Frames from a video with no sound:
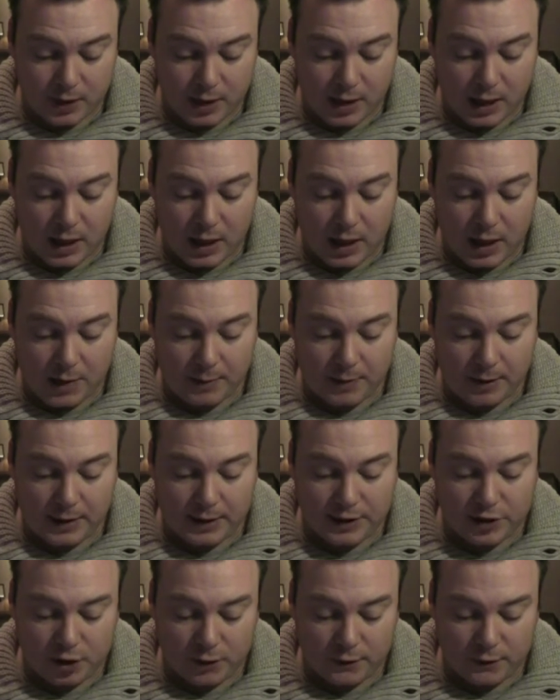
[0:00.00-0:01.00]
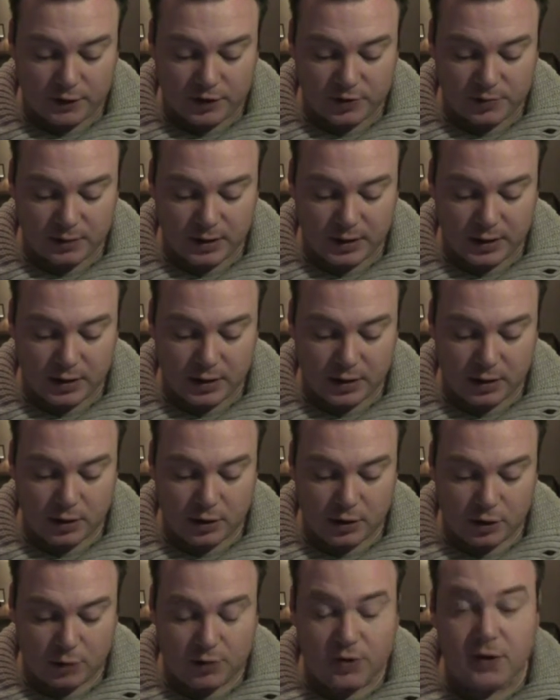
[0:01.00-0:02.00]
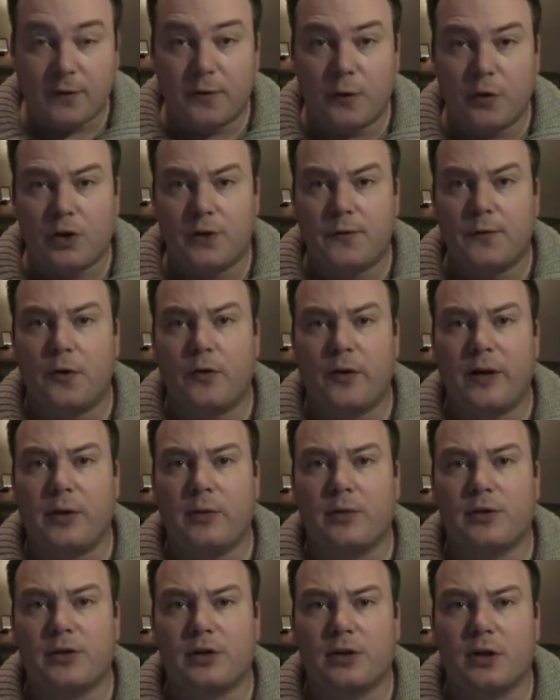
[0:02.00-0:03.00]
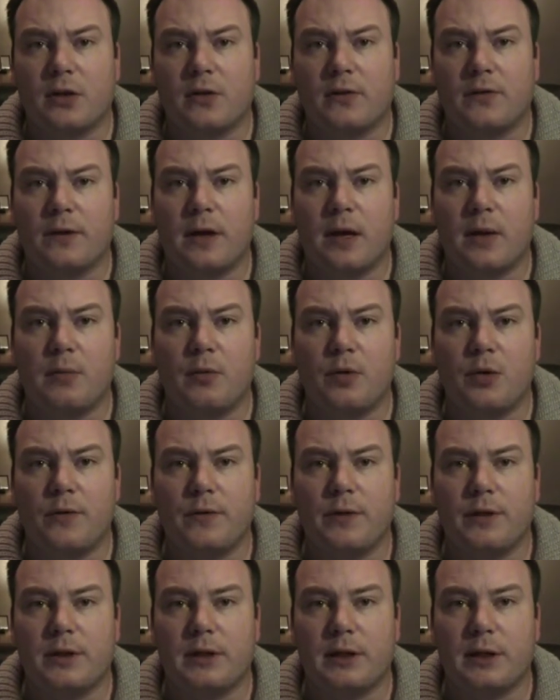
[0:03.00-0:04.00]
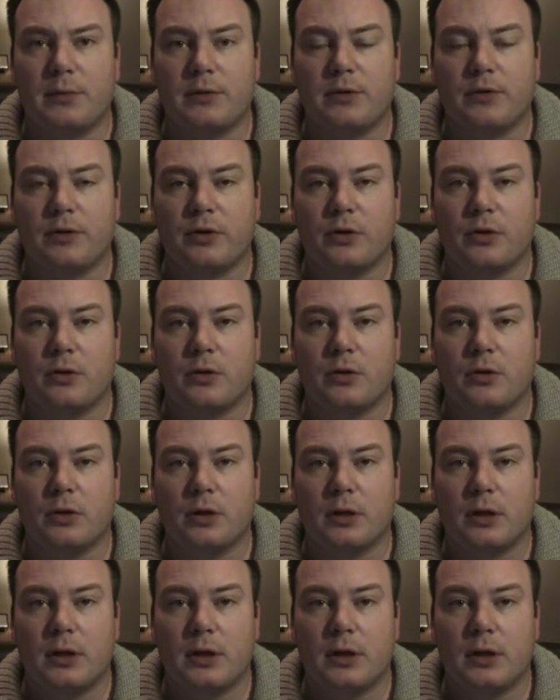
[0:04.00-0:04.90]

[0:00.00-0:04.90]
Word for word: Um, and it offers me up to 44 hours of uh, movie time to record.